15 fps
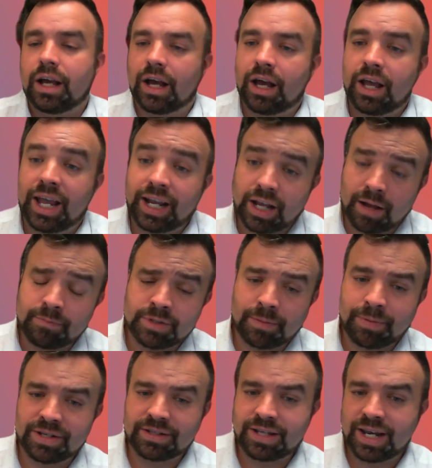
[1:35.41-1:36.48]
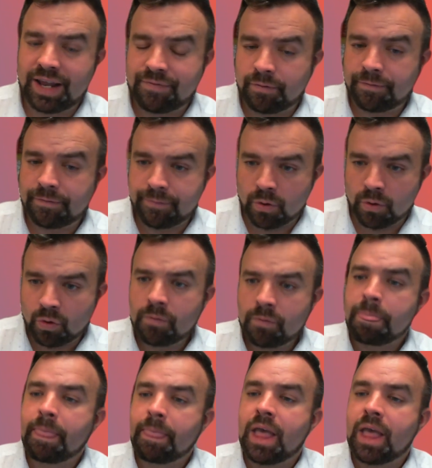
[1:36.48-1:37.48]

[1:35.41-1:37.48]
It comes up as a level 4.